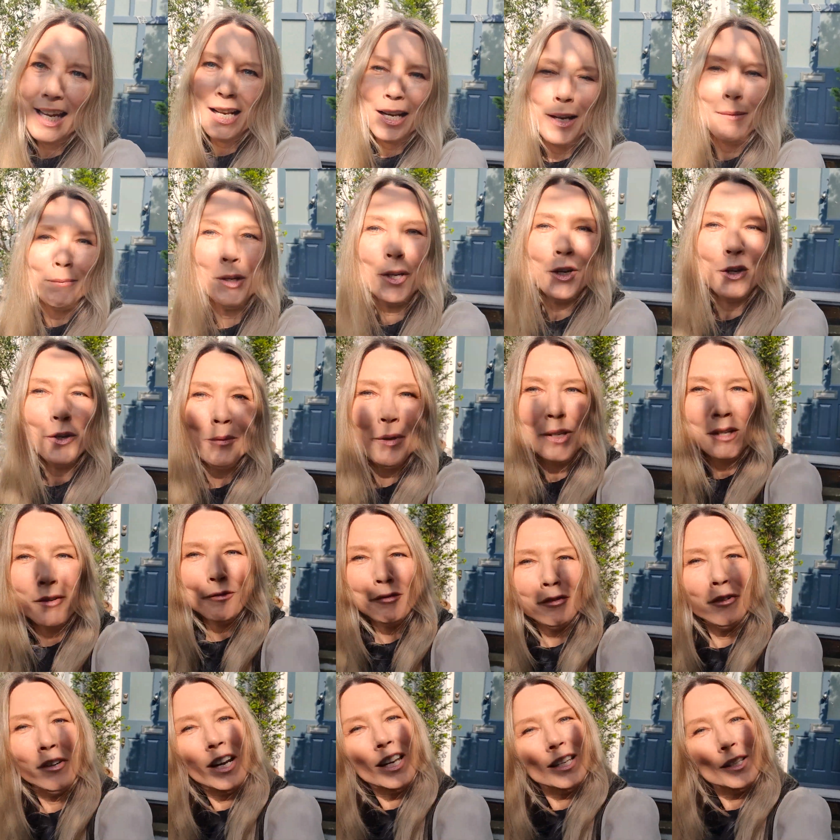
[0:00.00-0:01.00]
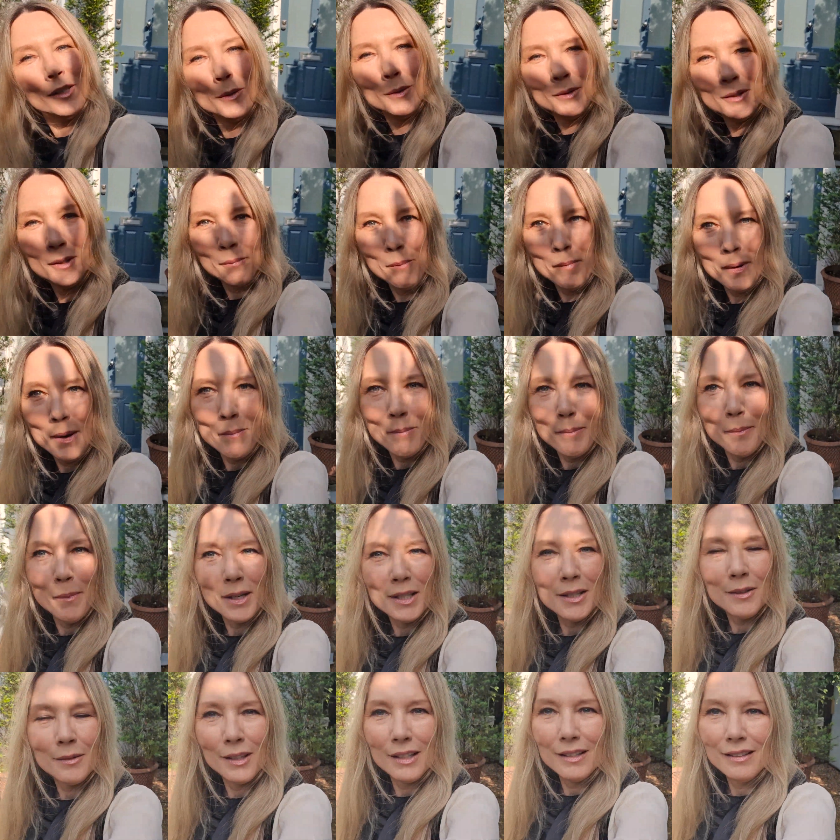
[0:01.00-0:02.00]
and I'm going with a friend who's a
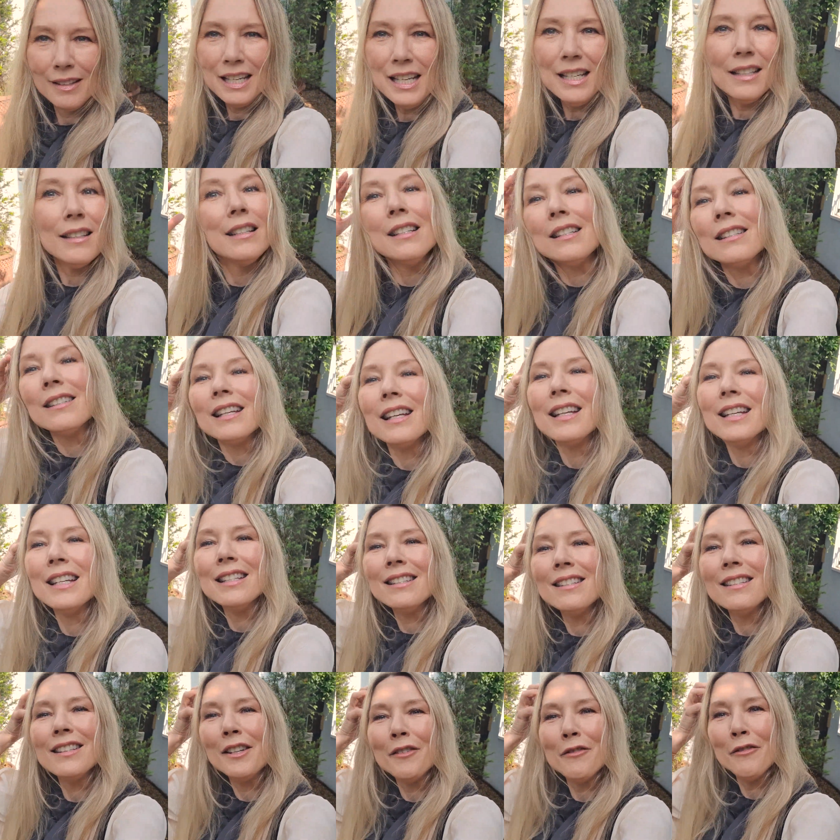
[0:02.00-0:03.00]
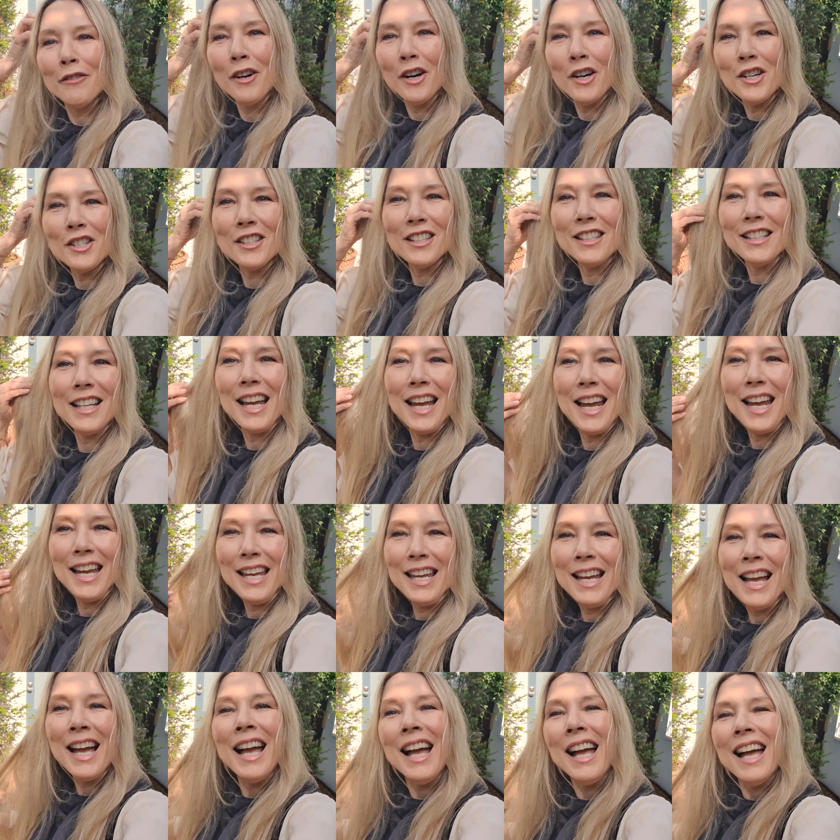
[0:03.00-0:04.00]
member, so I think this is the first
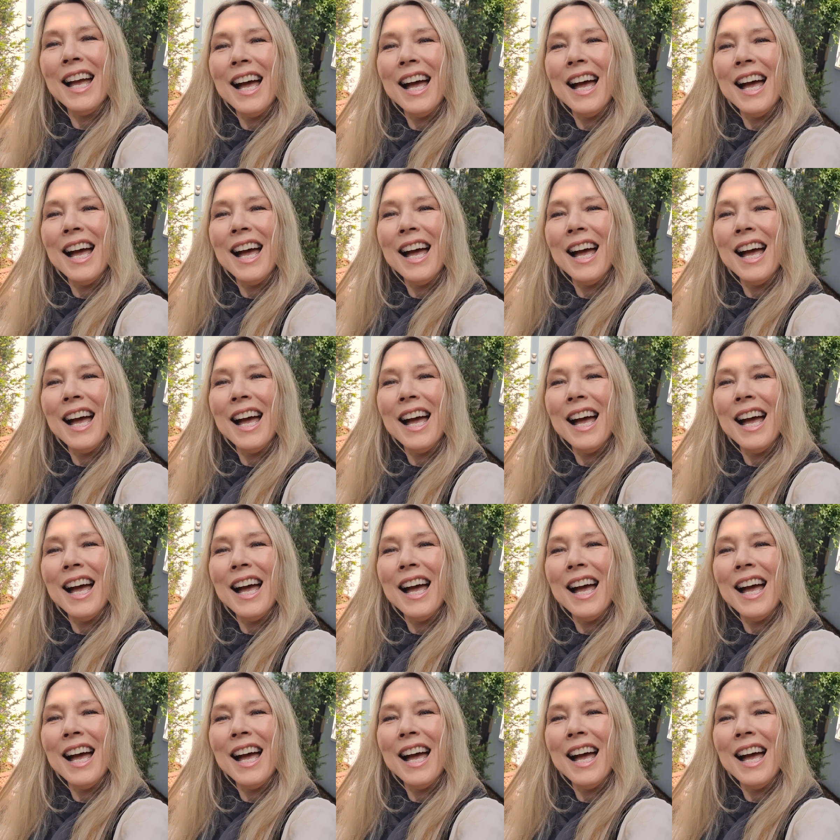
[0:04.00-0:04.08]
day.